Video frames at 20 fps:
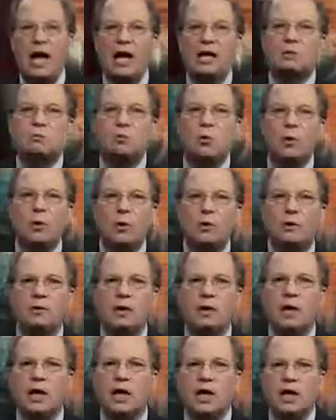exploit
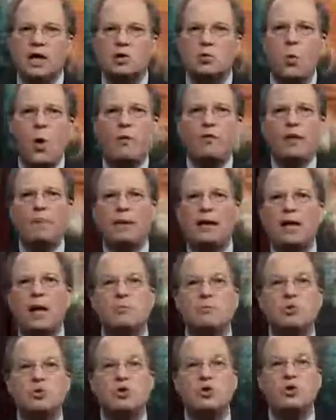is one that
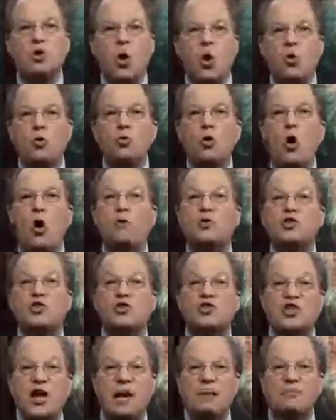becomes known on the
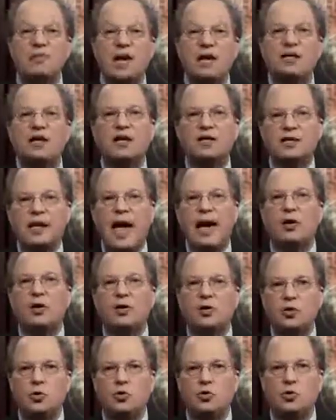same day the attacker
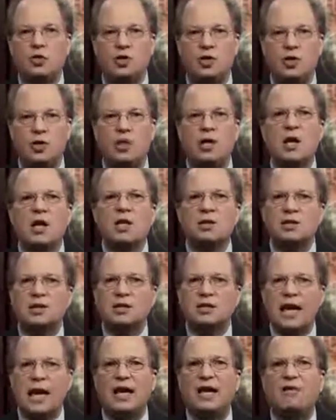uses it to
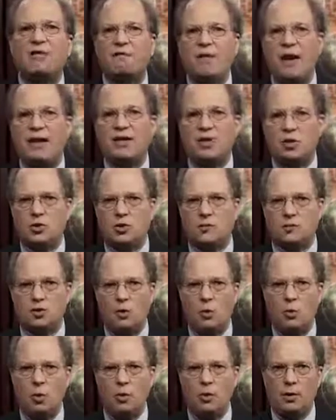take advantage of
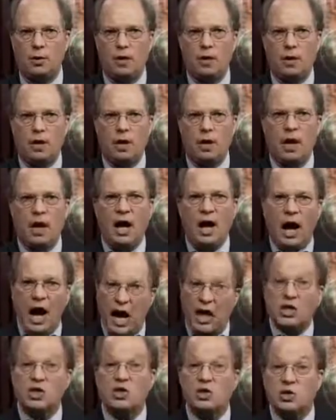someone.
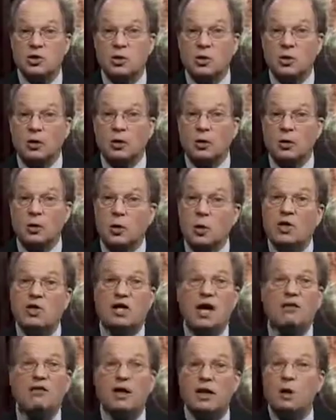Hence, we
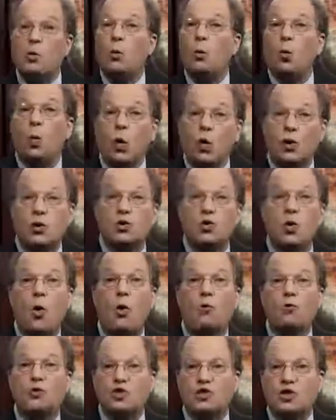say that it works
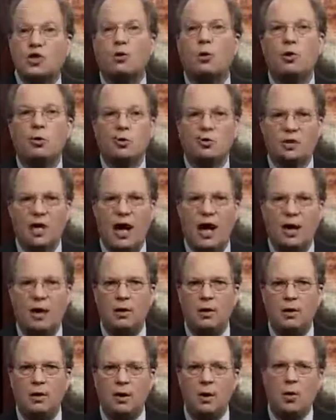on the 0th
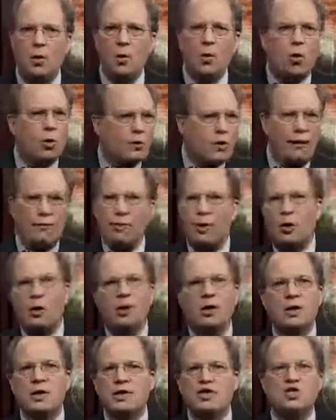day, or that there
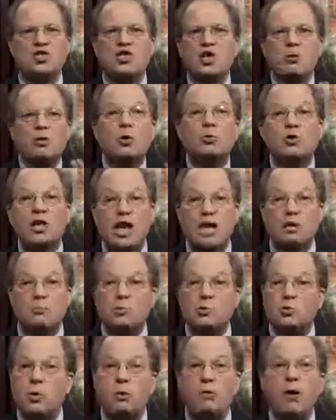are 0 days
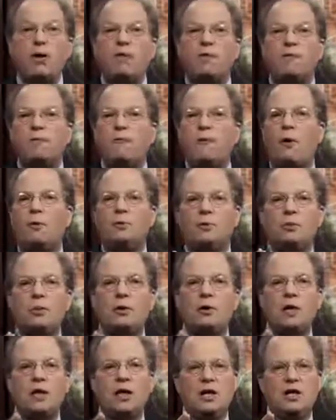between when the
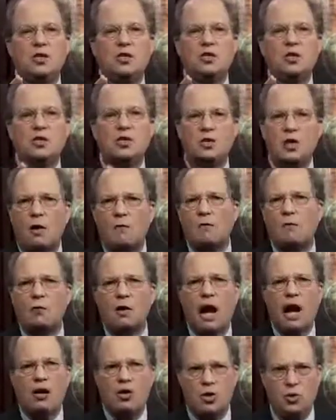vulnerability is discovered
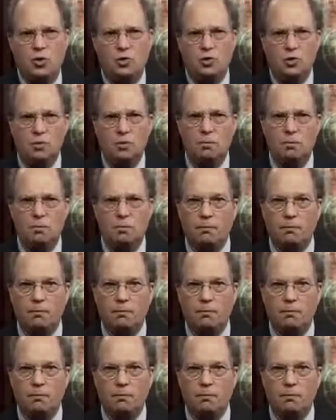and used.